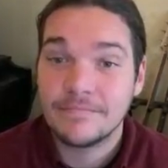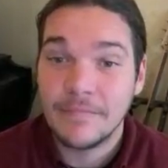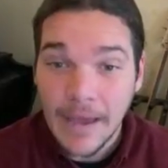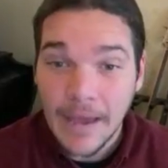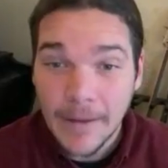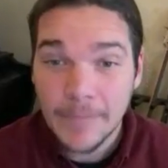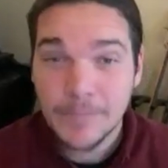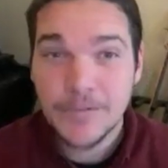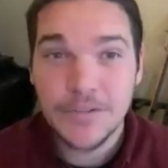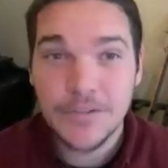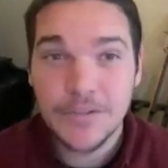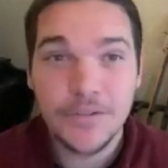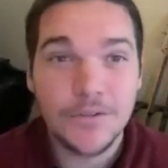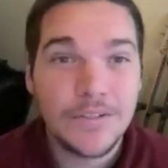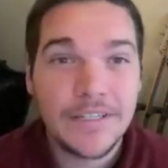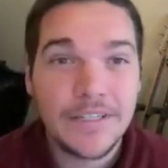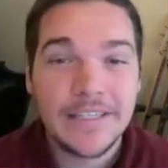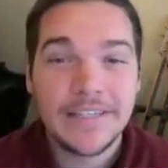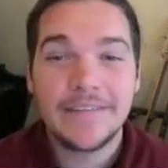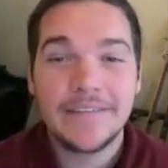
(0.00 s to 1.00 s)

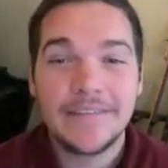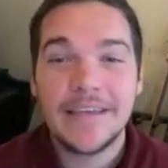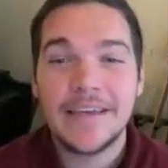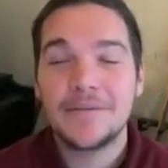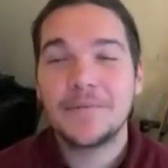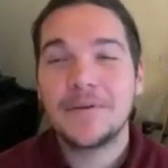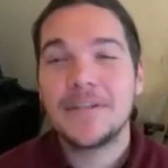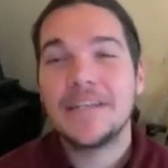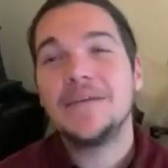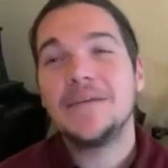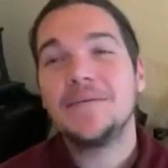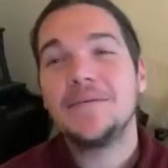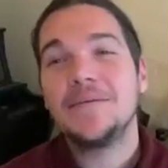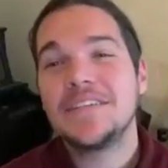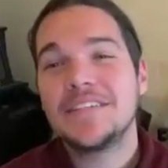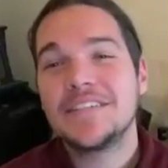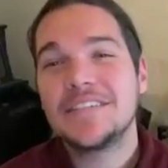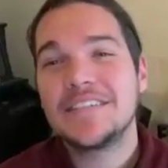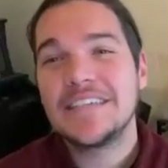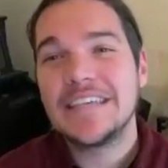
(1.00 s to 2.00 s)
Absolutely. Yeah, my name
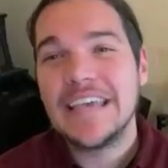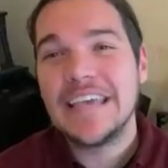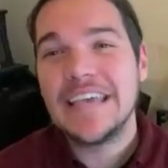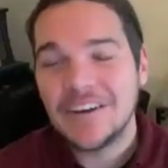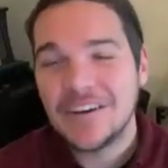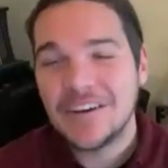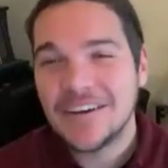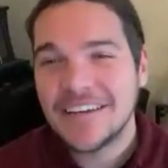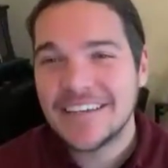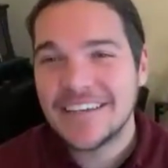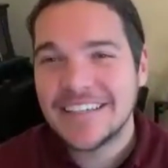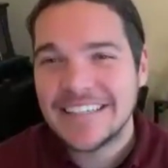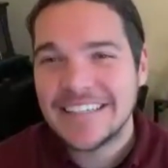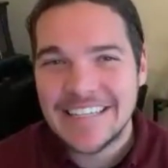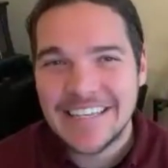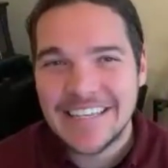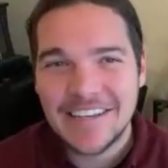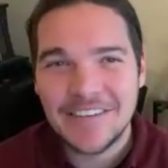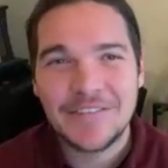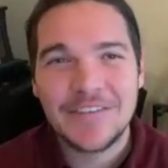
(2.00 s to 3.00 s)
is Eric
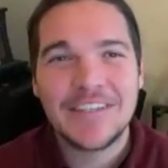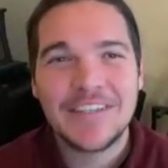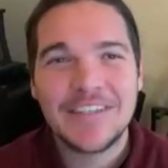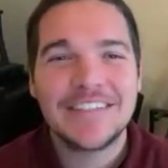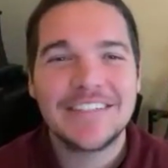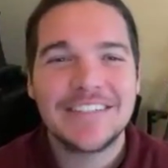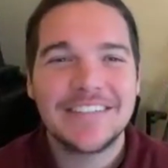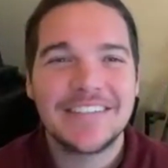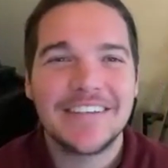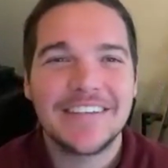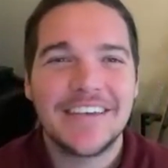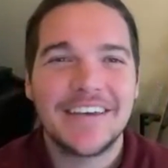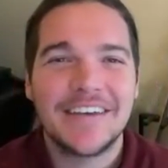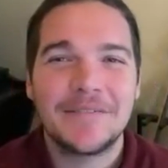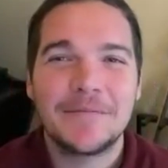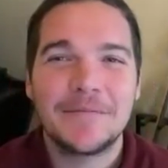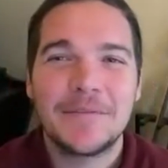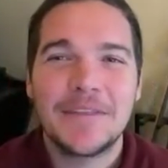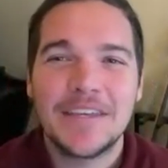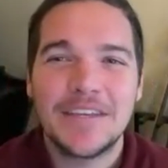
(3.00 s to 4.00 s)
Davis.
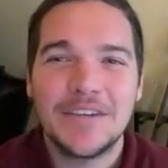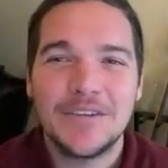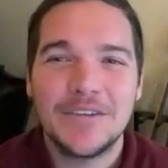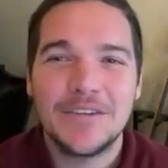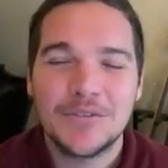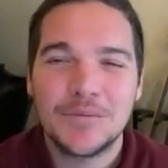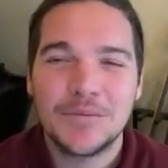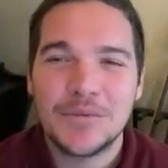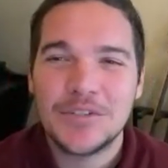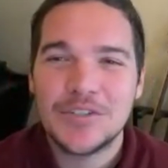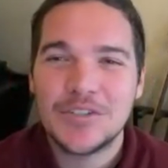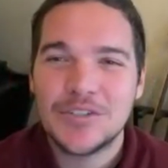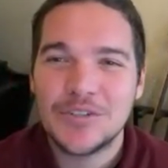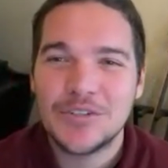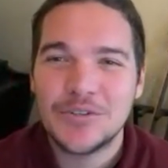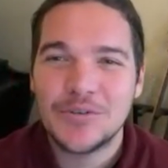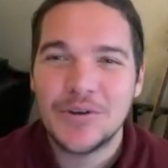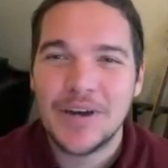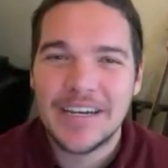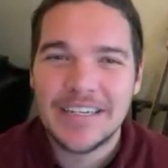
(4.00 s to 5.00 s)
Thank you so much
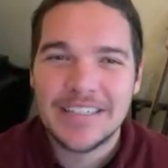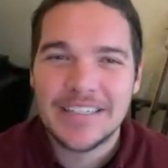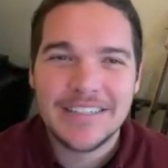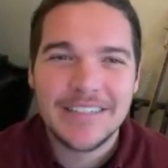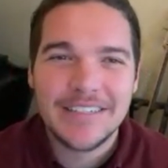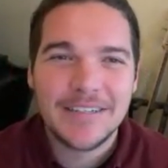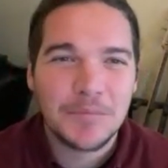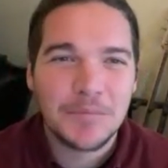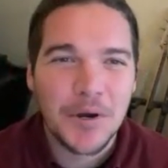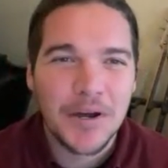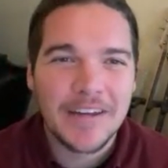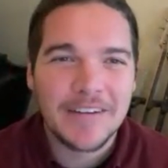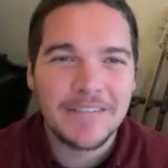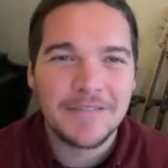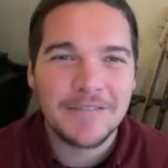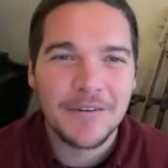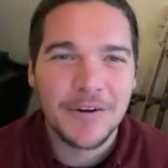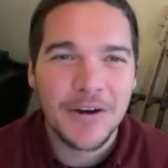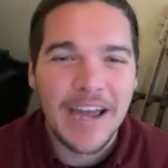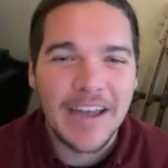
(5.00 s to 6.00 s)
to Isaac and Brian
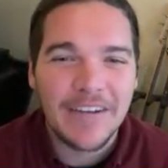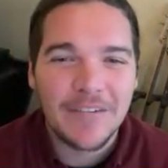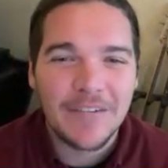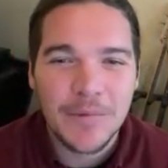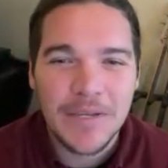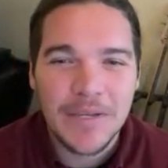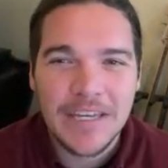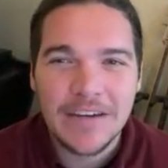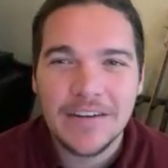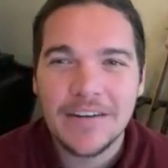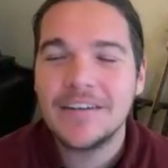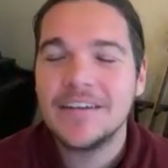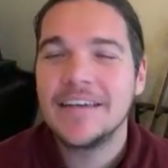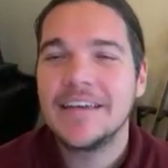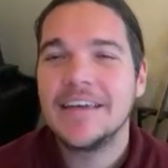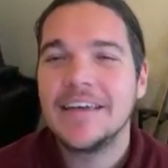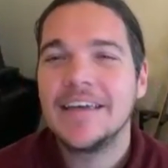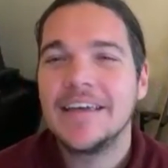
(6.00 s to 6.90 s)
for having me here.